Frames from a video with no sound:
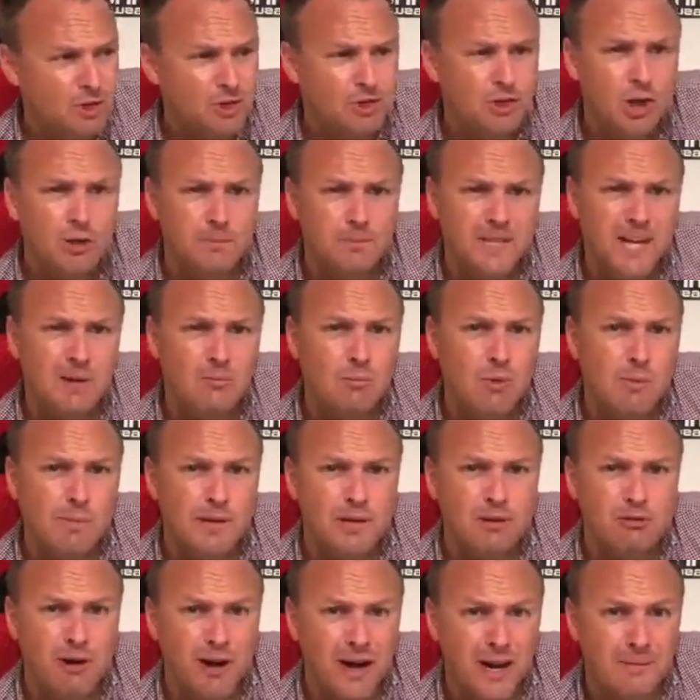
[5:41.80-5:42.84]
a top 10 would be
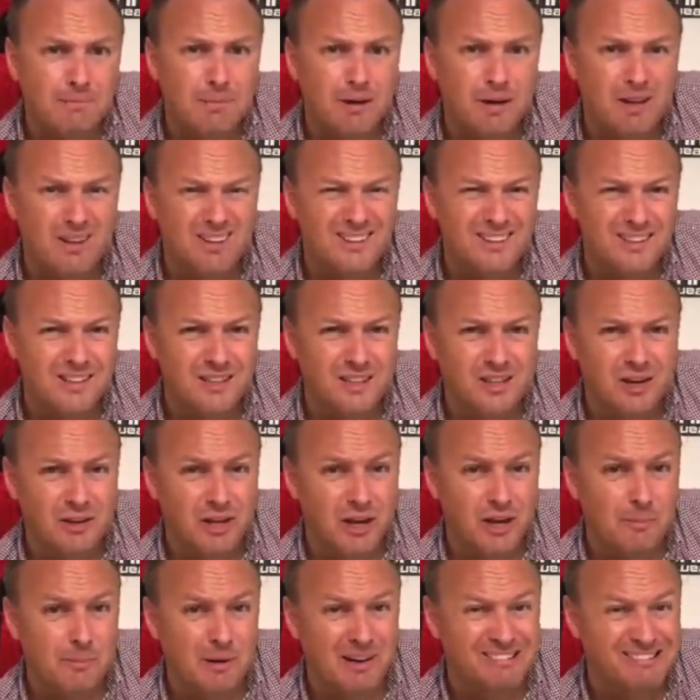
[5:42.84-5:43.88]
great, but
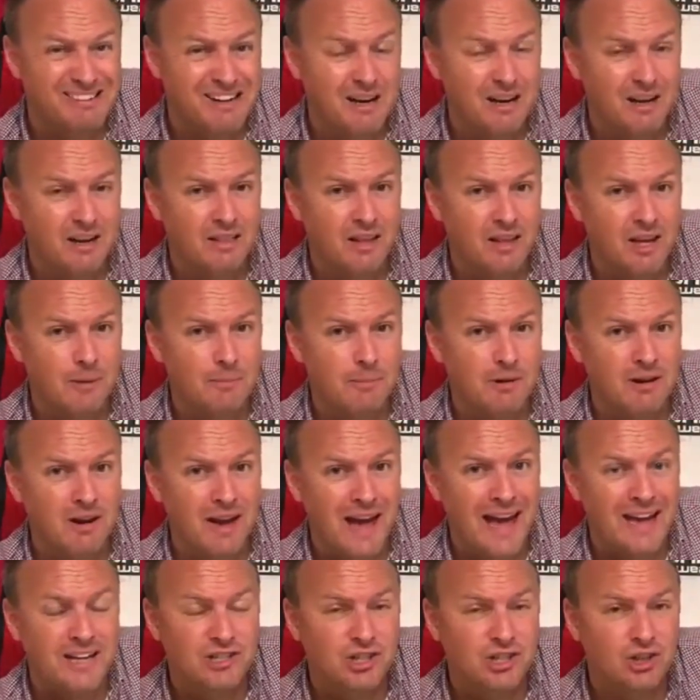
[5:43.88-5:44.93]
the
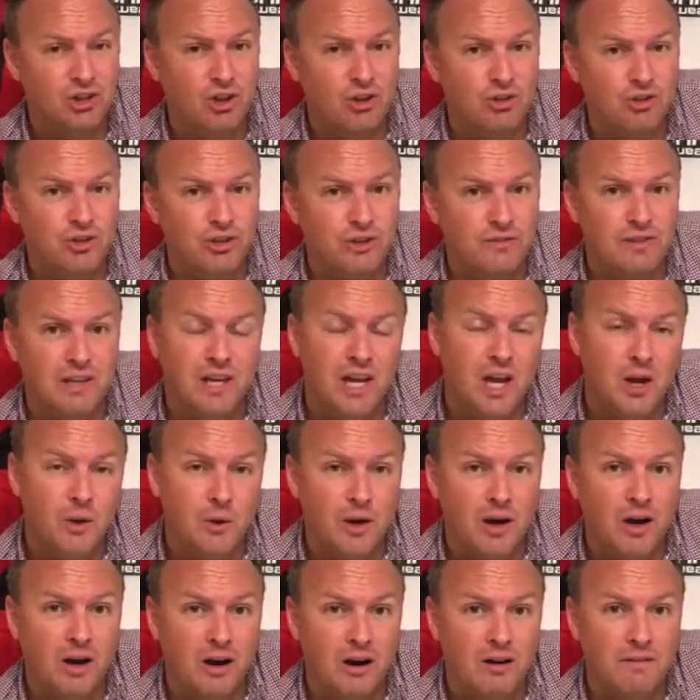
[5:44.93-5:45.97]
upper echelons of the
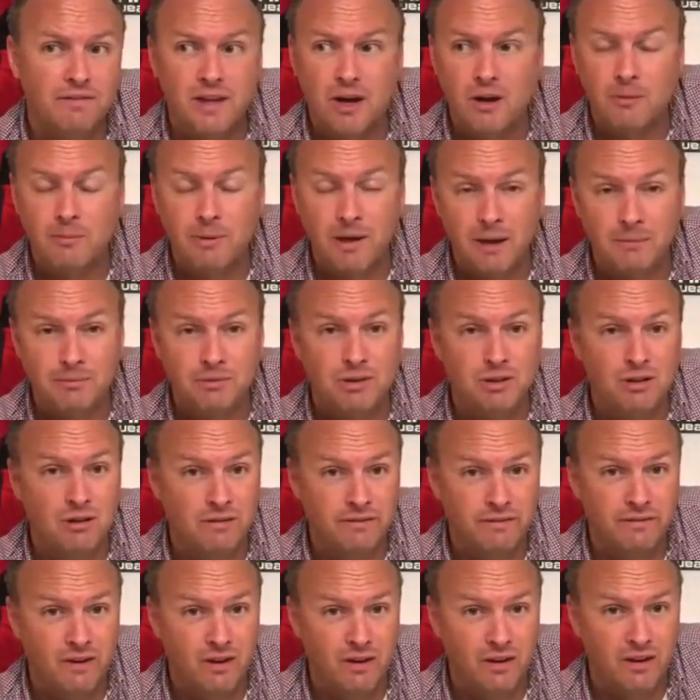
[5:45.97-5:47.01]
lower half, that would be
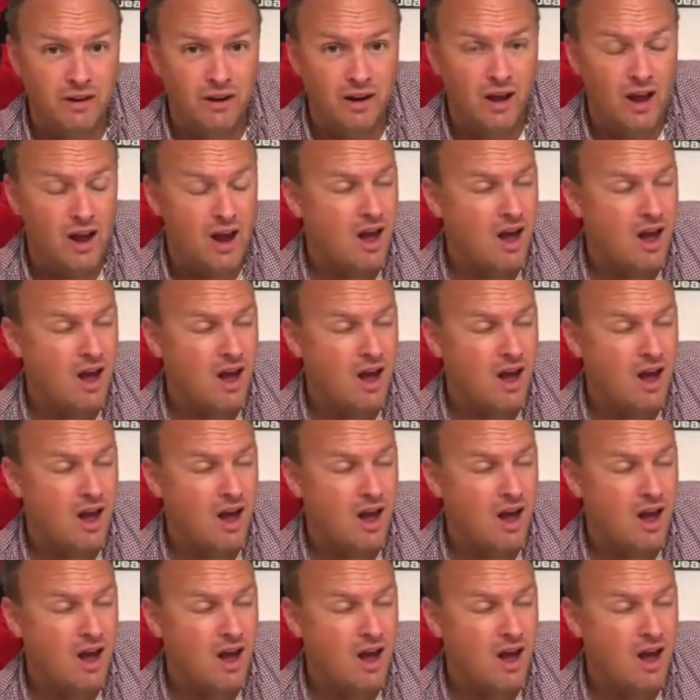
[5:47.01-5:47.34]
absolutely fine.